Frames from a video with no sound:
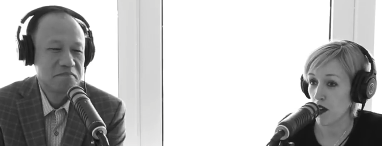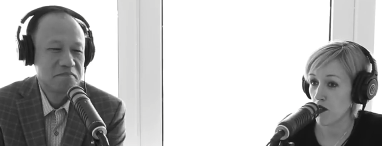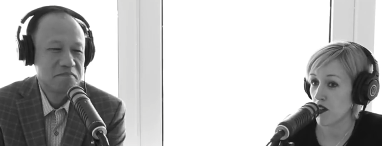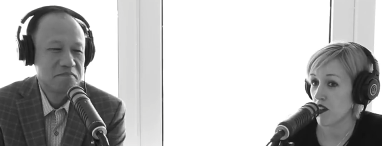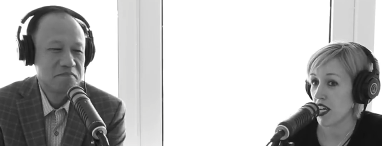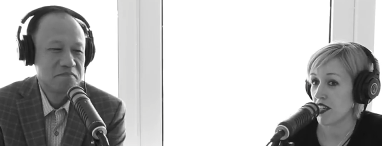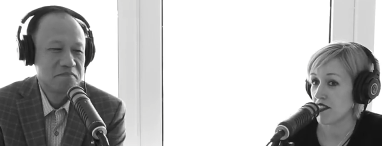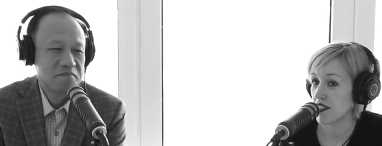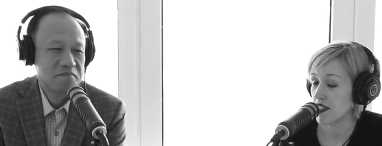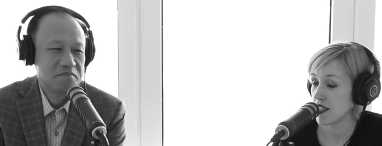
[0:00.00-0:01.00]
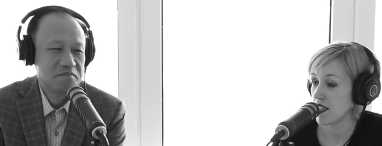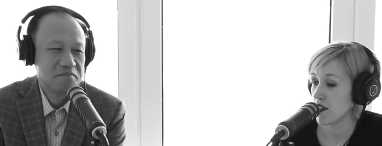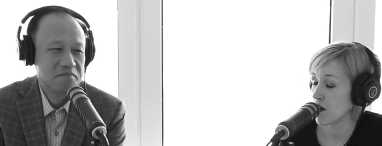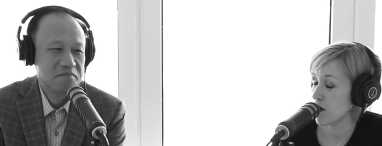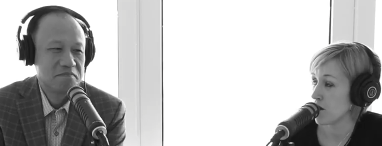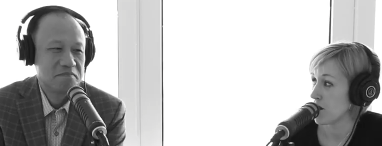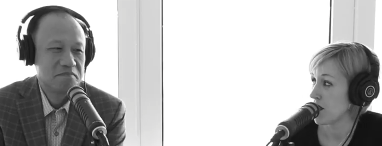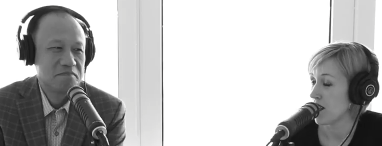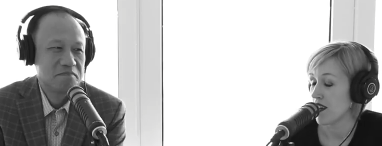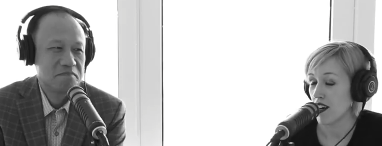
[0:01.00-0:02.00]
Speaker 1: founder and CEO
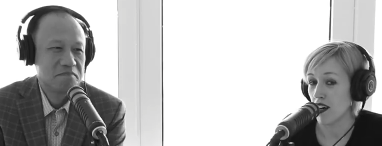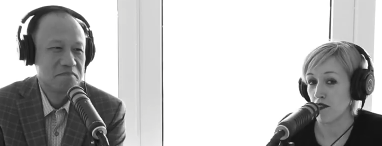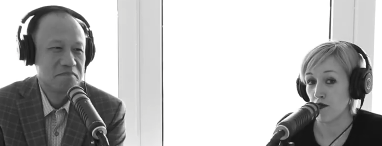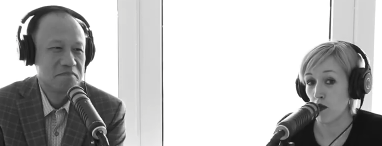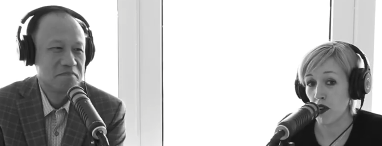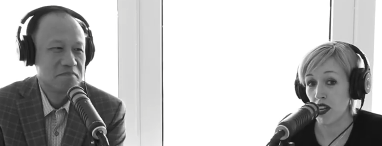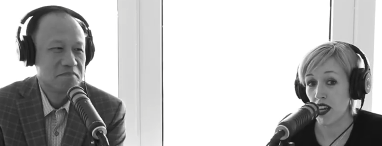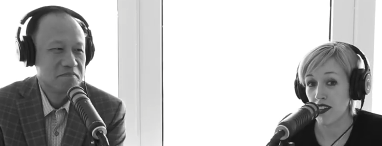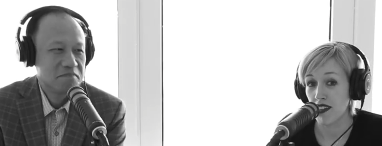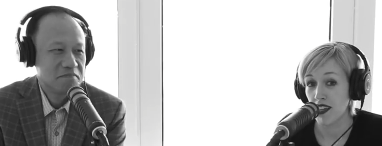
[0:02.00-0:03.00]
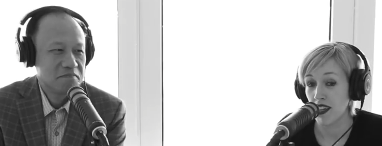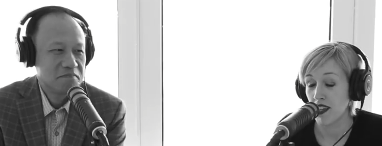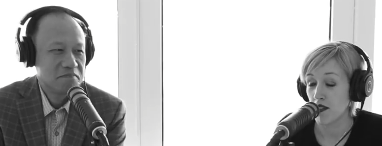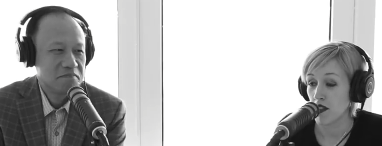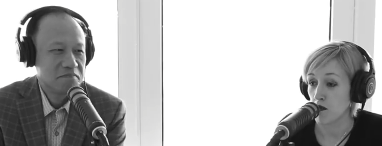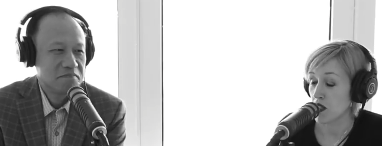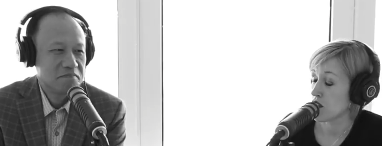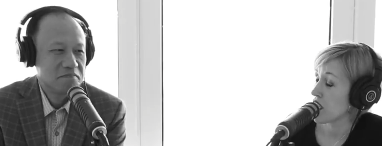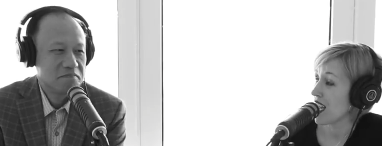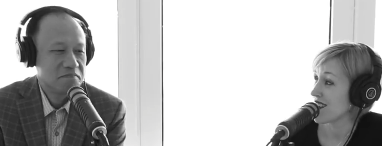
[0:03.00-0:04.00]
of Fortinet,
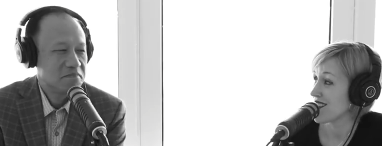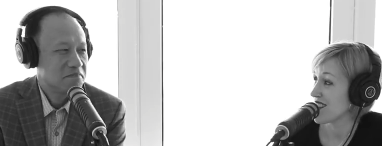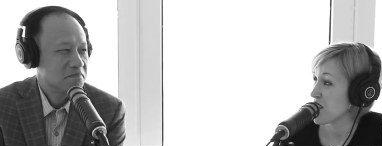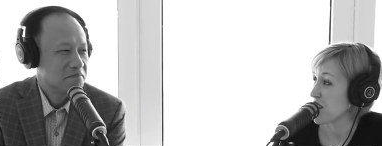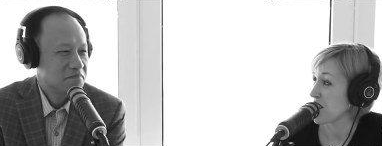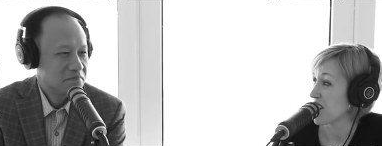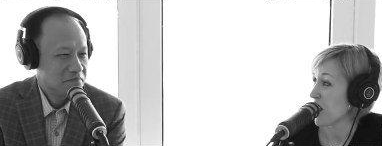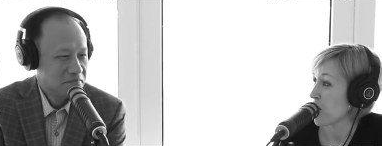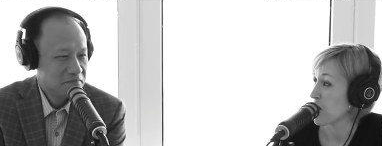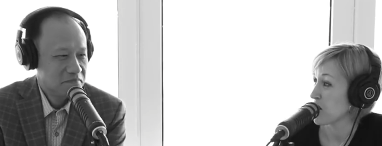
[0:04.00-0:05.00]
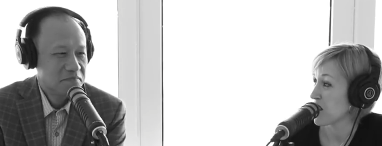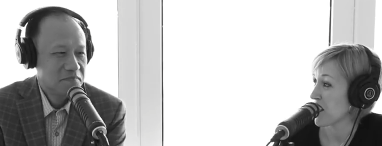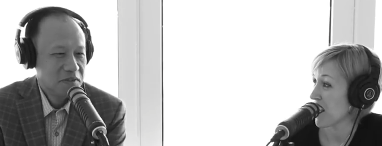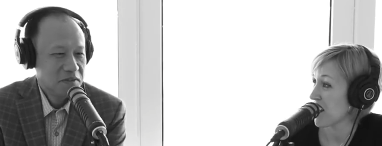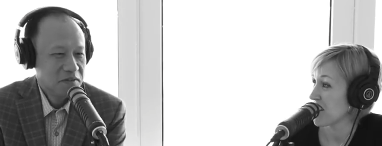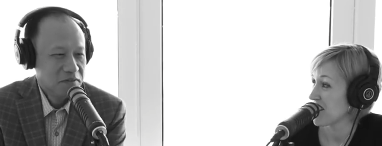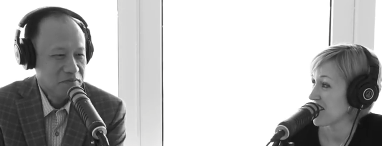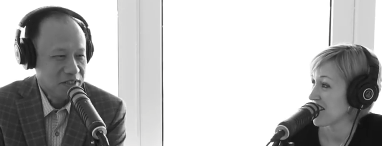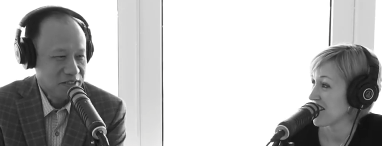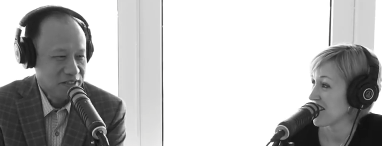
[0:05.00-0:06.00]
Mr. Ken Xie. How are you today, Ken?
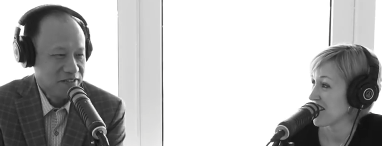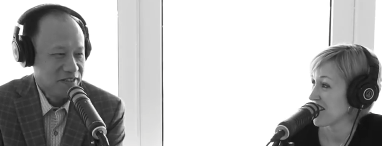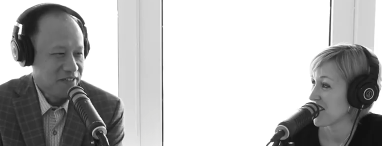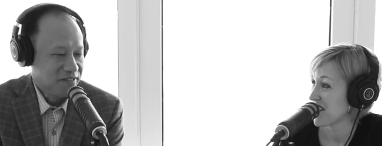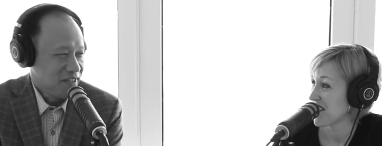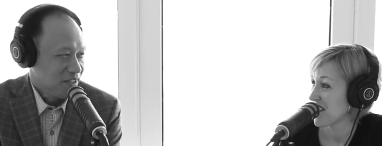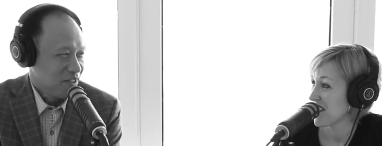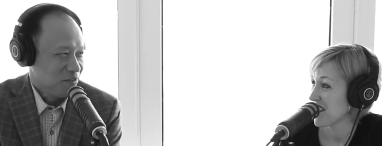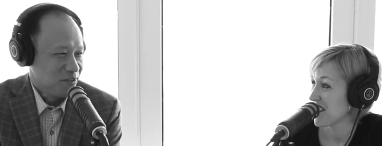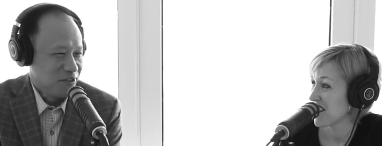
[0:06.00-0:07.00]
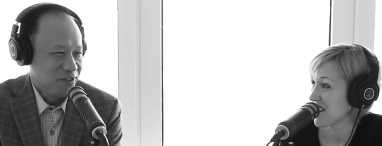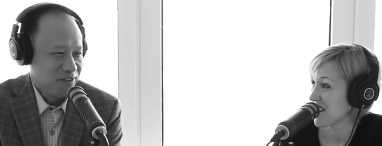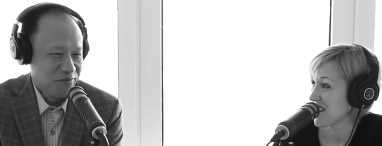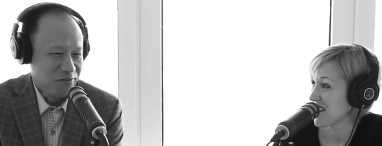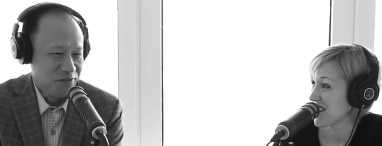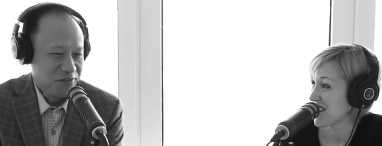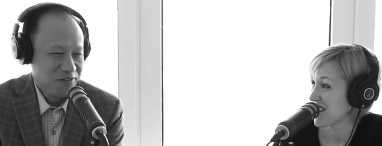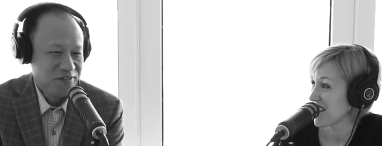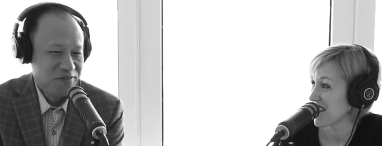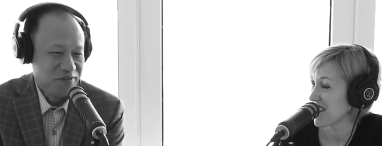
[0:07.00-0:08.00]
Speaker 2: Very good. Yes, thank you, Georgia, for
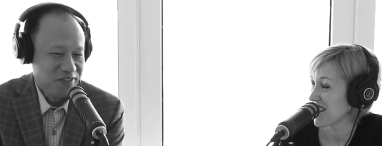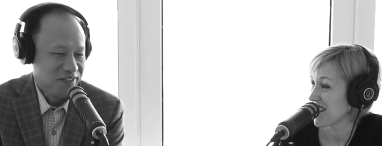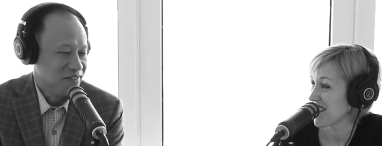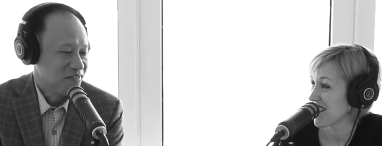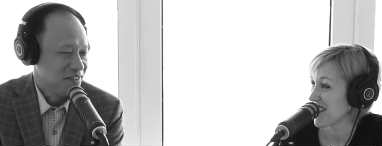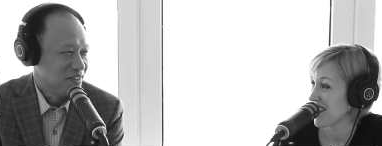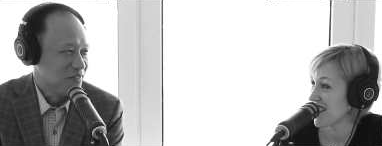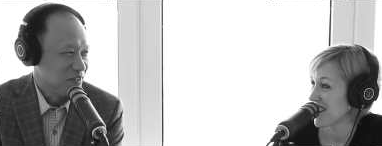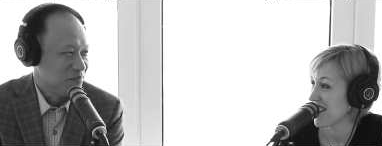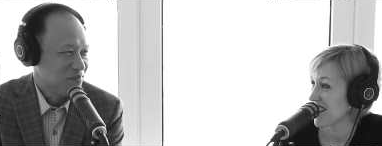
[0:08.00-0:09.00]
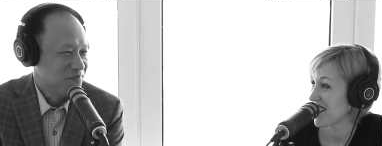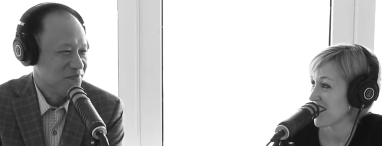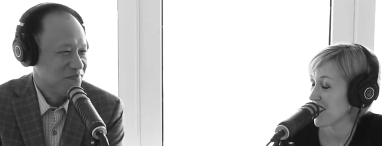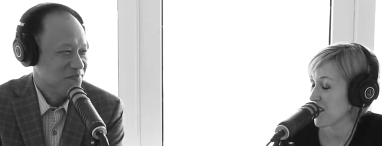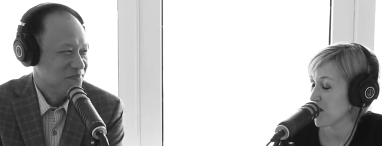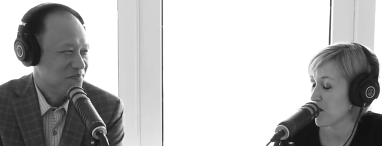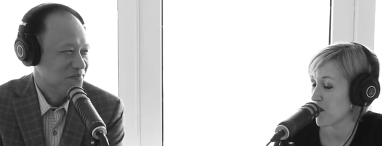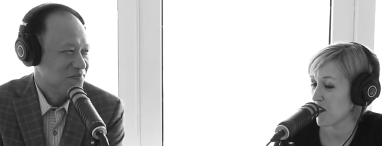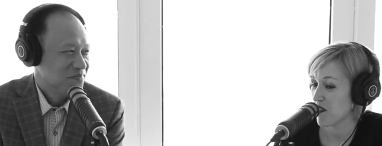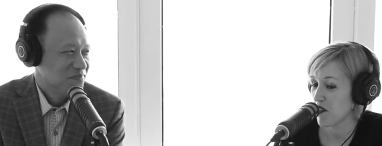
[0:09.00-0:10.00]
the interview.
Speaker 1: Thank you
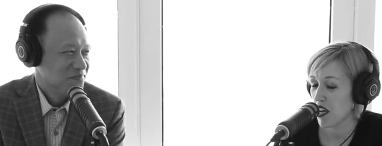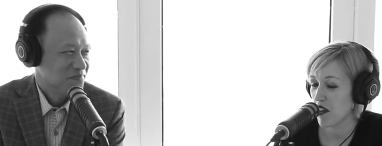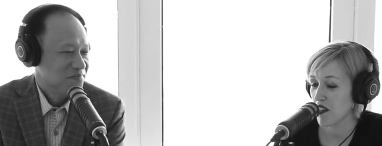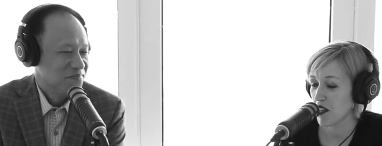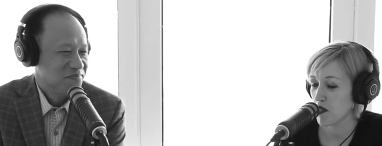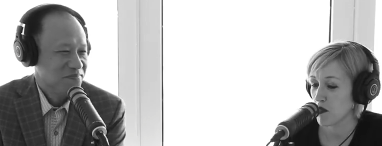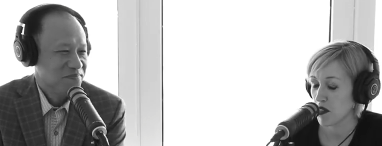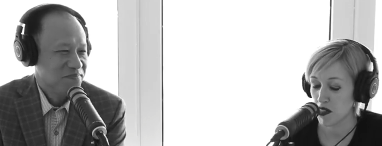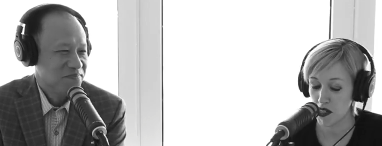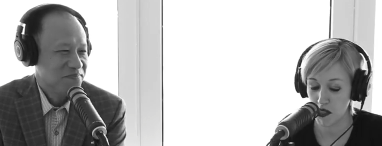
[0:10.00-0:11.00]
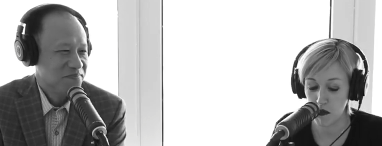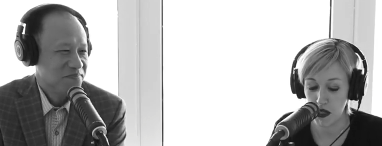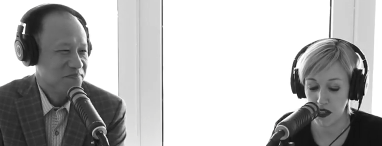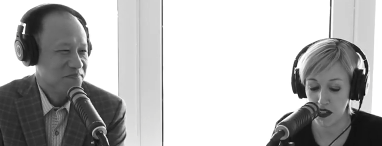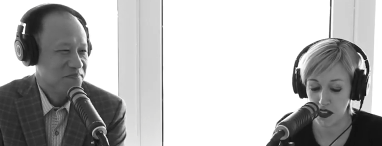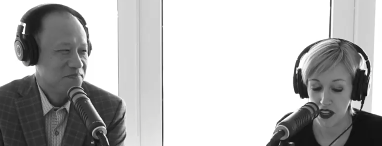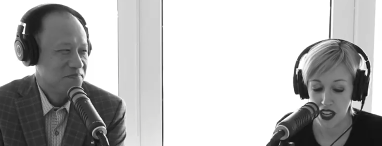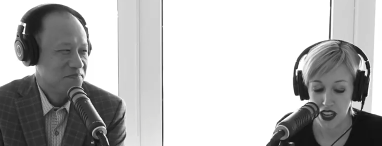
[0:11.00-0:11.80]
for having us. We're excited to be here.